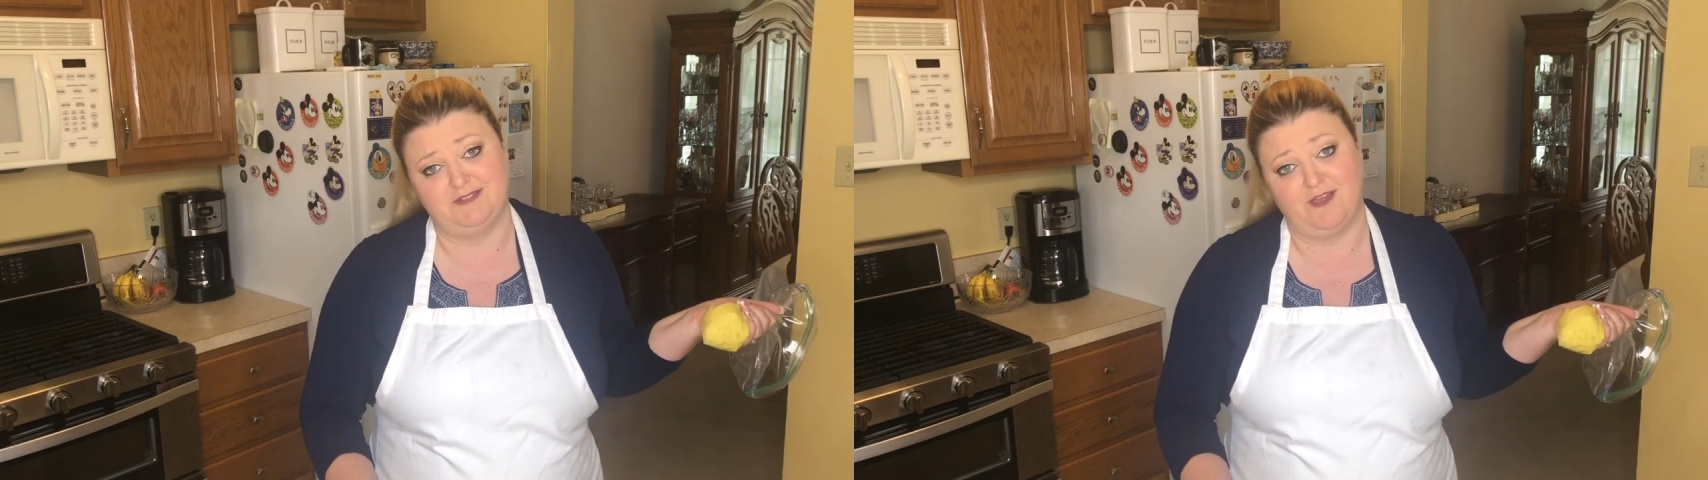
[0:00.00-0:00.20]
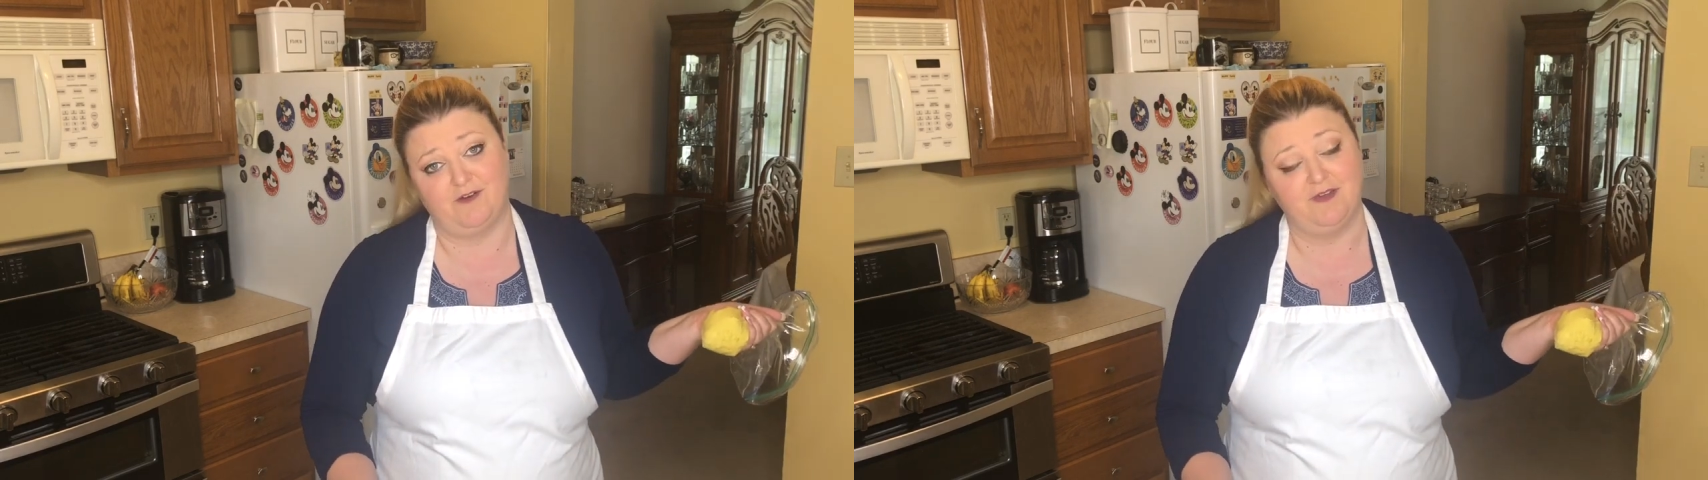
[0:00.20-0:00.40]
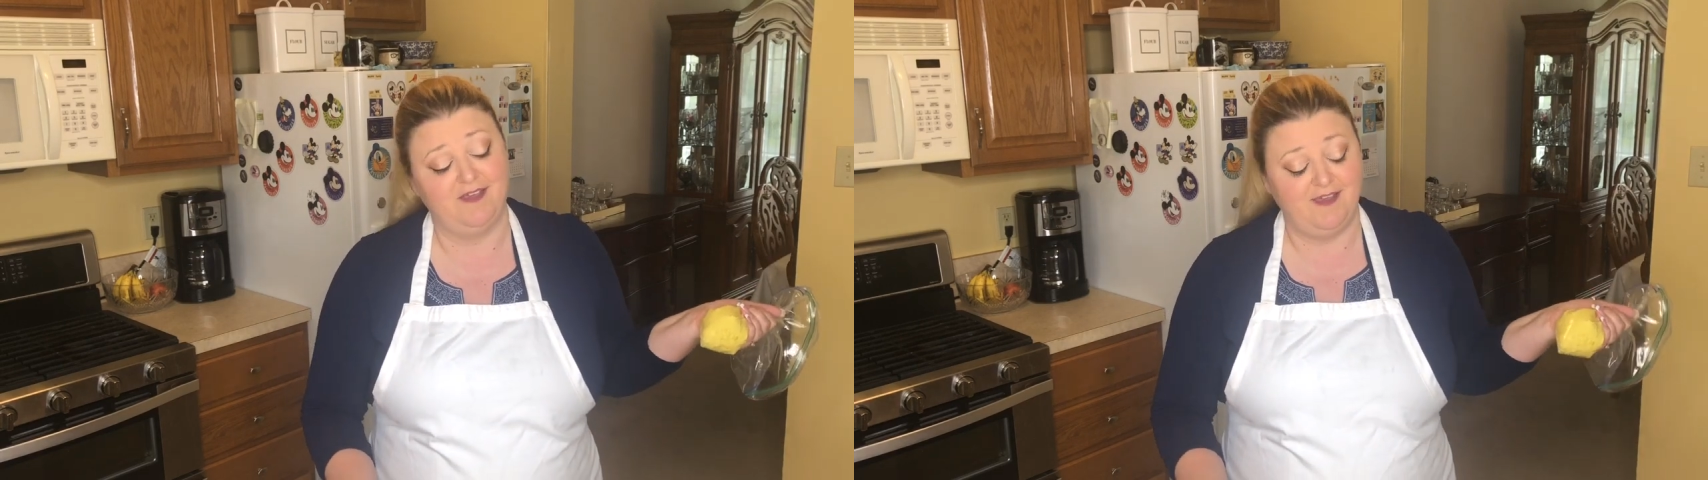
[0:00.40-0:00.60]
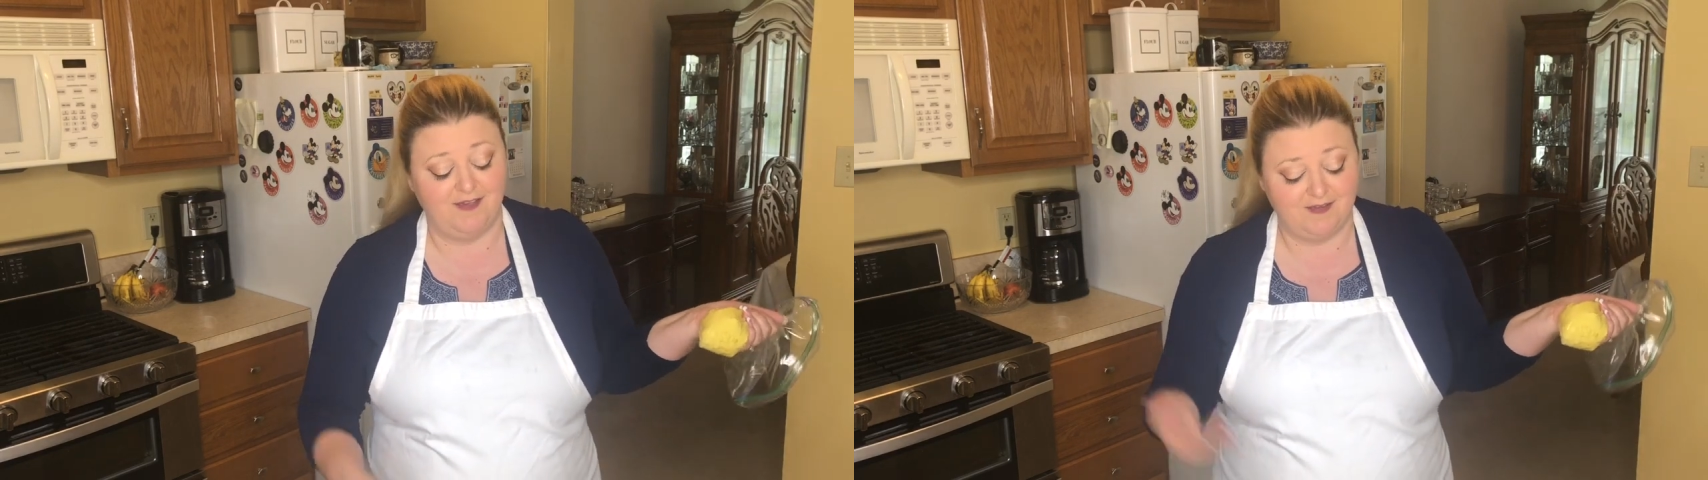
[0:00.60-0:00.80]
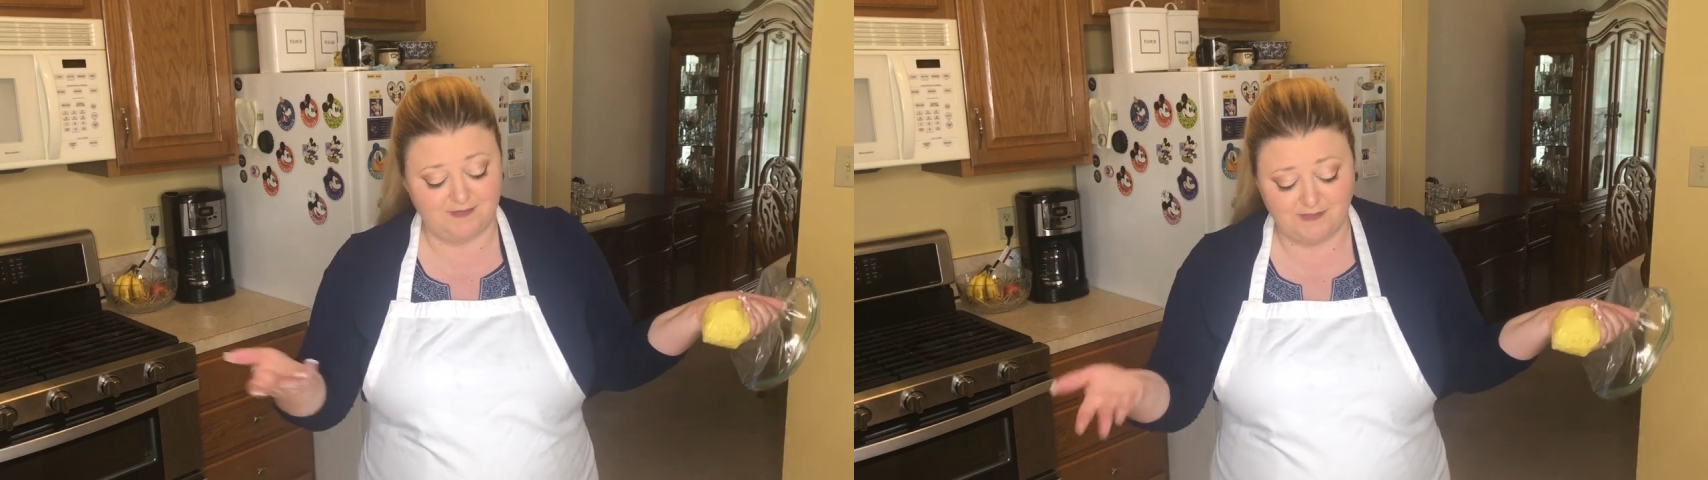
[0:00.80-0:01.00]
So
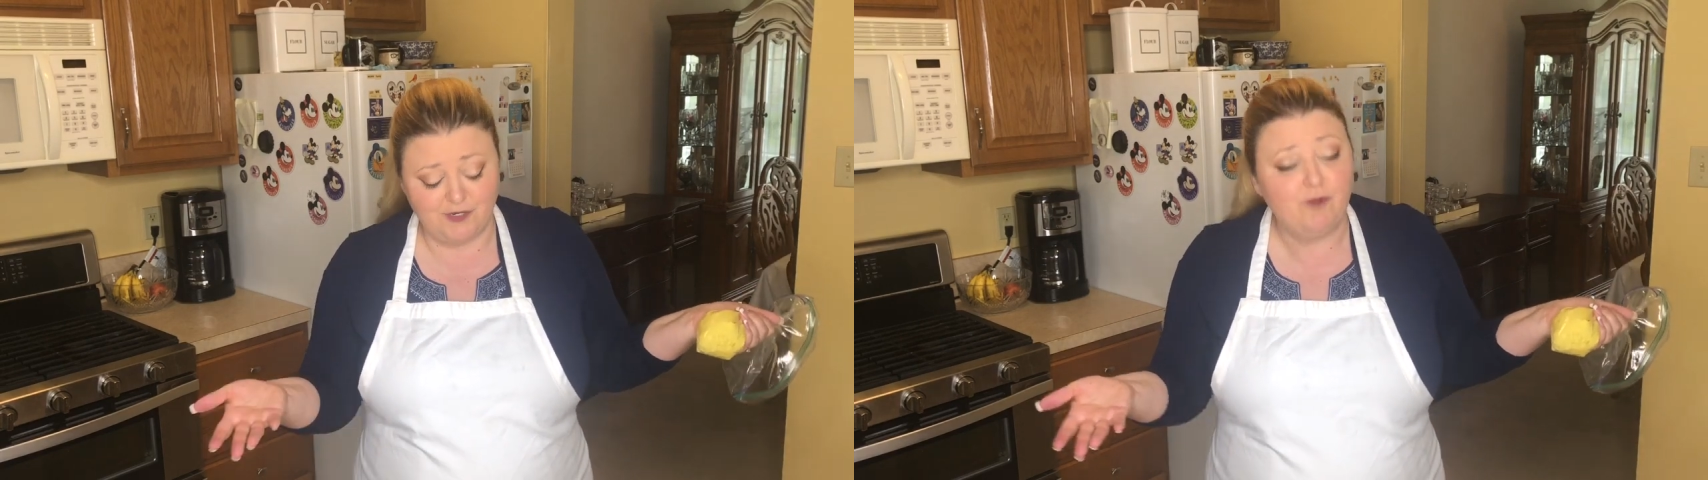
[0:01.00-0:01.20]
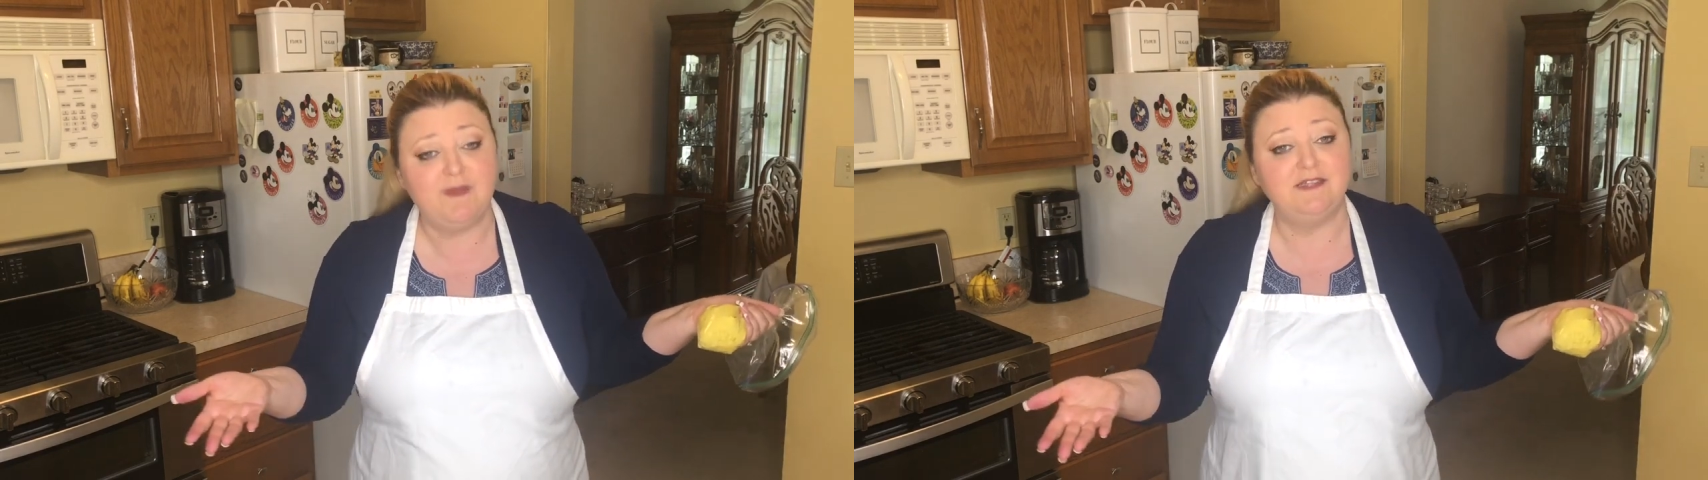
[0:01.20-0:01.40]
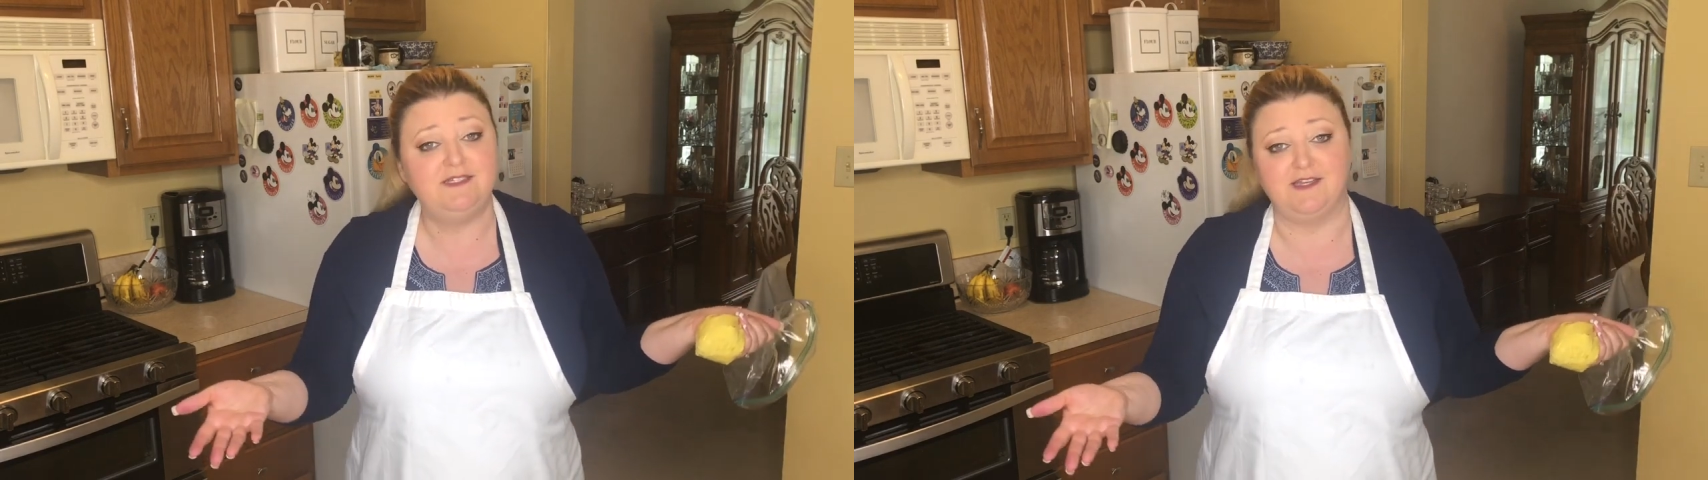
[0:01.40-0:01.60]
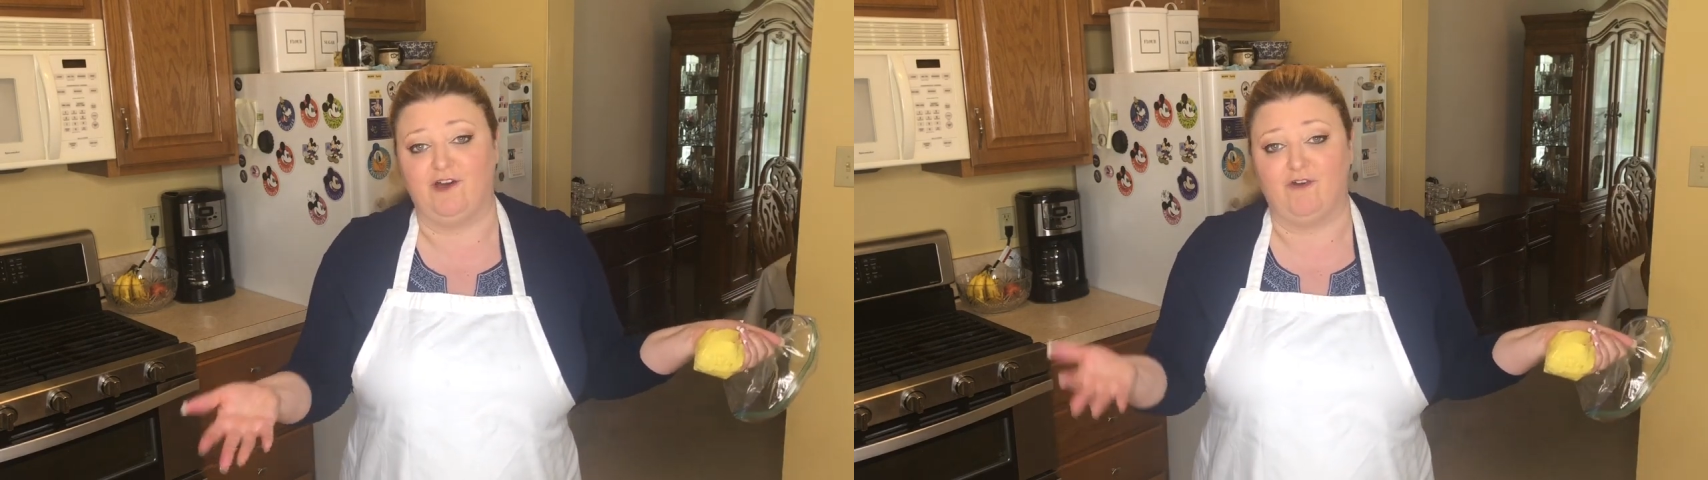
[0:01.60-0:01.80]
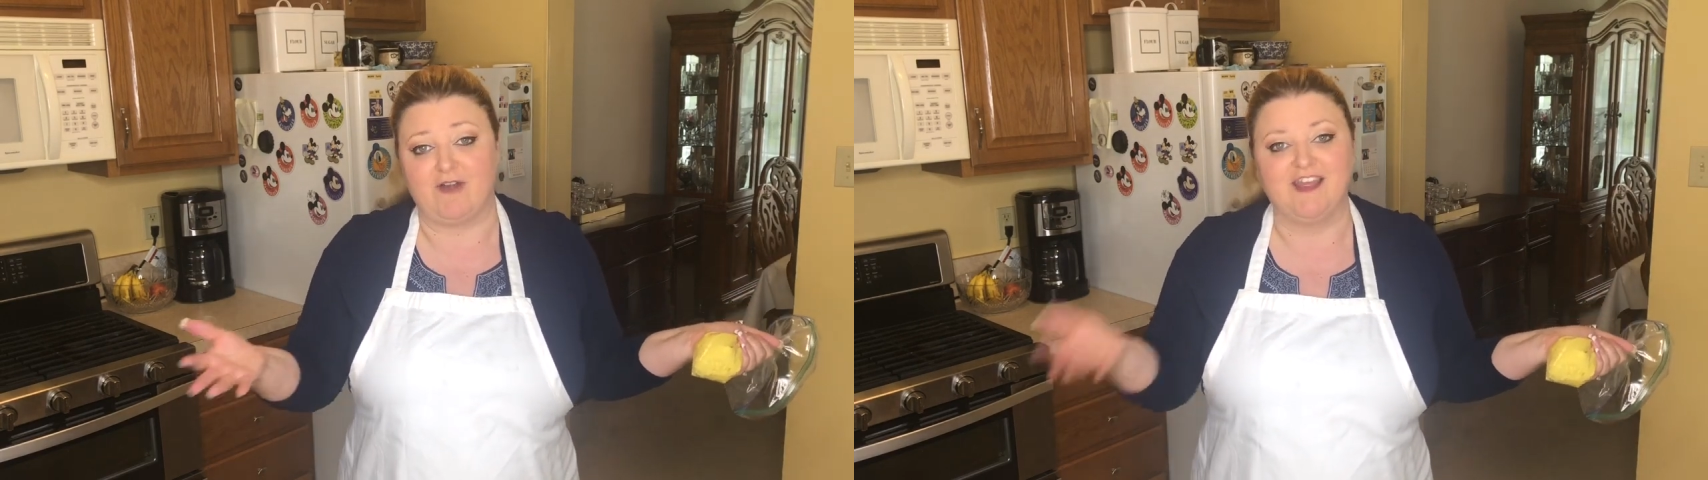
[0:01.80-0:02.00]
no big
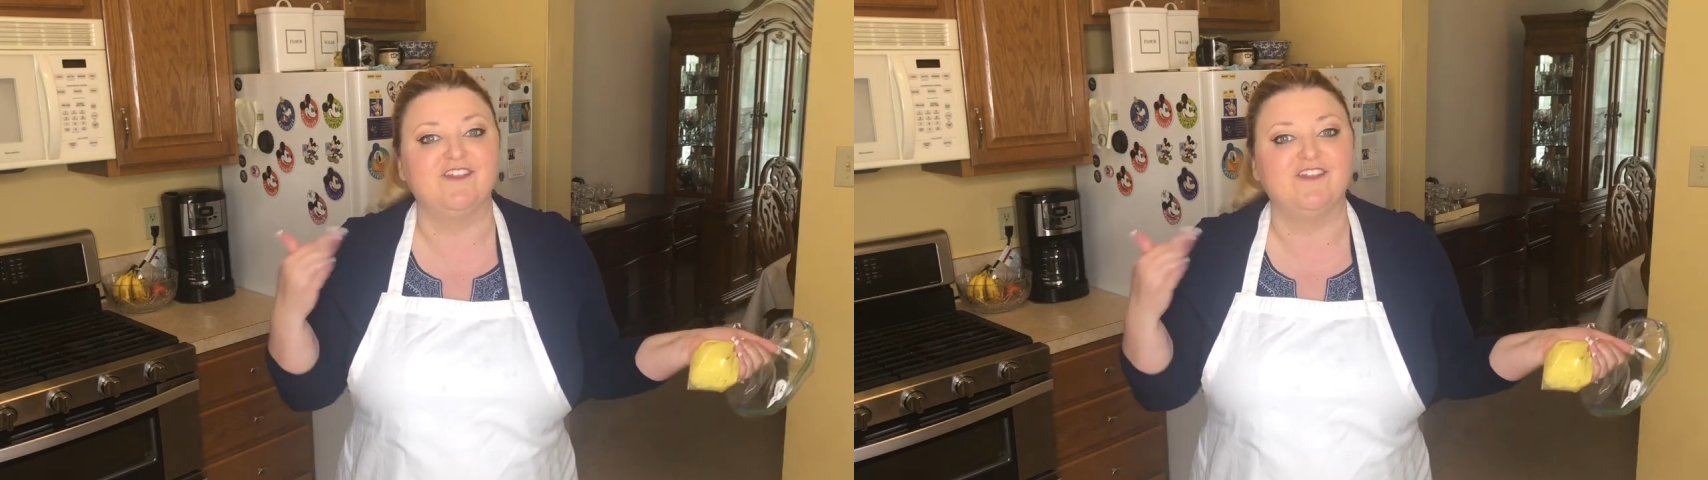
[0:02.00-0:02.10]
deal, right?